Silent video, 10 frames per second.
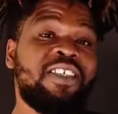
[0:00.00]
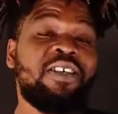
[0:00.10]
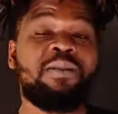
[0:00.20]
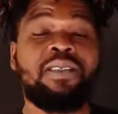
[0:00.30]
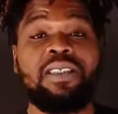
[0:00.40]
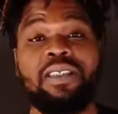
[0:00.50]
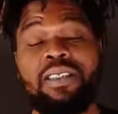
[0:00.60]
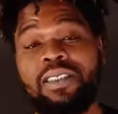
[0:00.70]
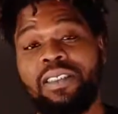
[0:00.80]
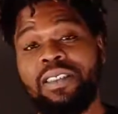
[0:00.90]
You know what I'm
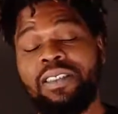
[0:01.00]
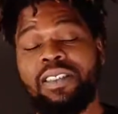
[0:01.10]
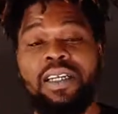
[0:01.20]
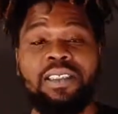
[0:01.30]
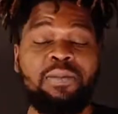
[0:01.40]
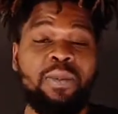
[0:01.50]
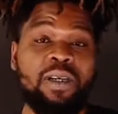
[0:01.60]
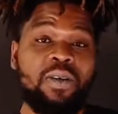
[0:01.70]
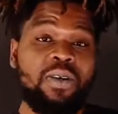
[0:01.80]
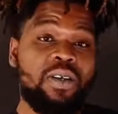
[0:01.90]
saying? Shout out to
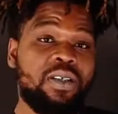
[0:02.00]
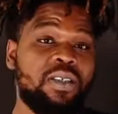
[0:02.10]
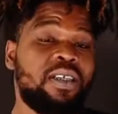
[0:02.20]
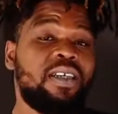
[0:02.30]
my girl.